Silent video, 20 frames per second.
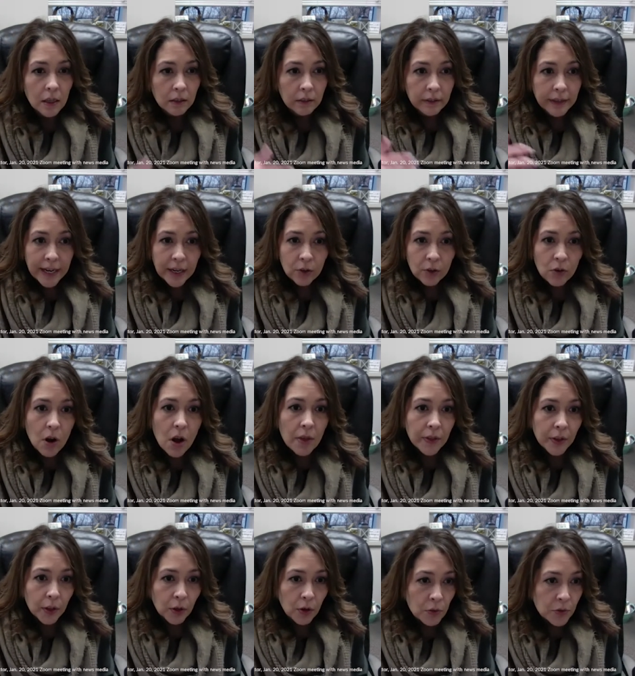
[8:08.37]
later on
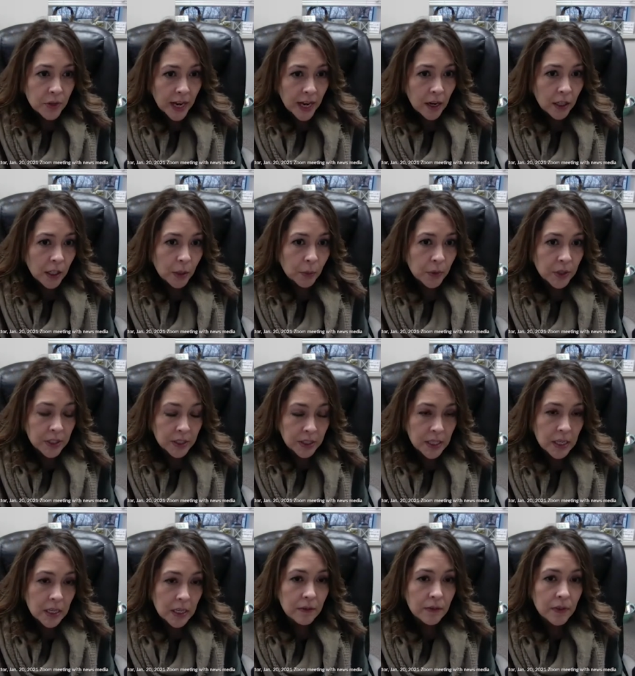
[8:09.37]
their own county
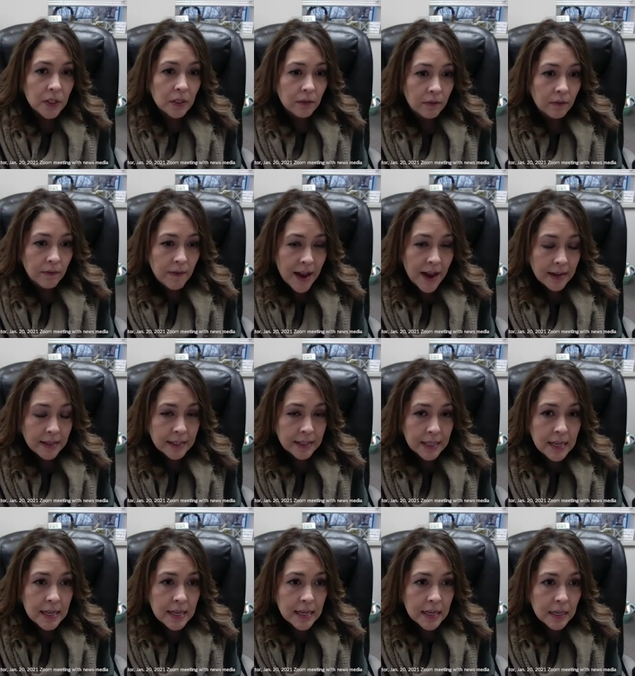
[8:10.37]
receives
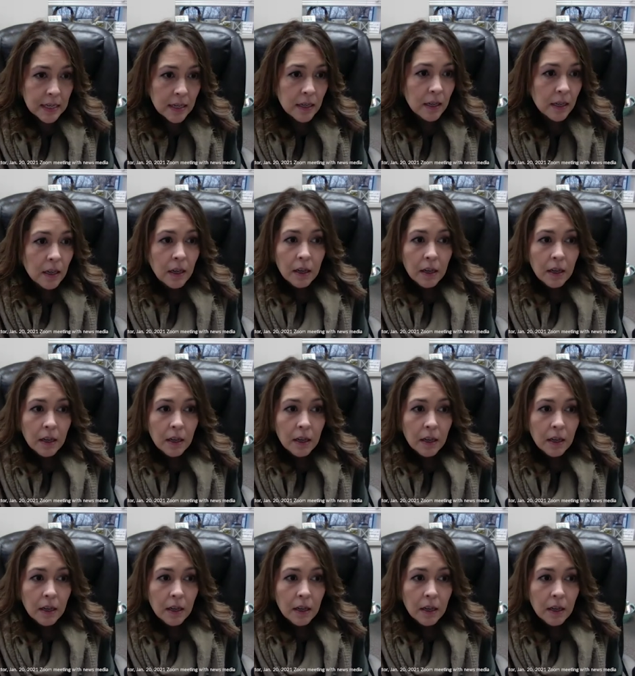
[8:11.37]
vaccine,